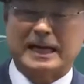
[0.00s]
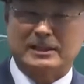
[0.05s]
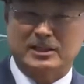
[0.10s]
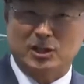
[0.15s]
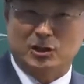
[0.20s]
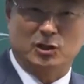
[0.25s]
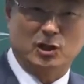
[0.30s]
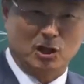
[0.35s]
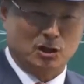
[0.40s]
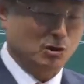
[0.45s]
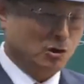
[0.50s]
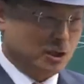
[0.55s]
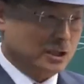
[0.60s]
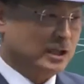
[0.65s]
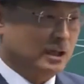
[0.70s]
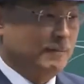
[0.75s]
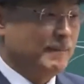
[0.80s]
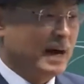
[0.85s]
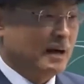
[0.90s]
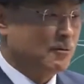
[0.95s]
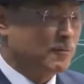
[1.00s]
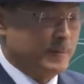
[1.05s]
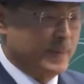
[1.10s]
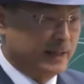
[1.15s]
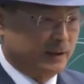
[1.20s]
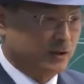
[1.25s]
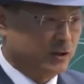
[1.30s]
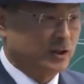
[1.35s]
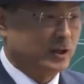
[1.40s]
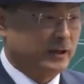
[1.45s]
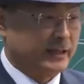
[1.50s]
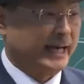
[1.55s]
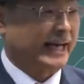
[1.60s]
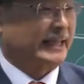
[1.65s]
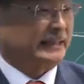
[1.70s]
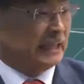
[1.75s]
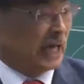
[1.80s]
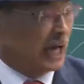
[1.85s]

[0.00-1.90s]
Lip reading: You have to tell them, "I will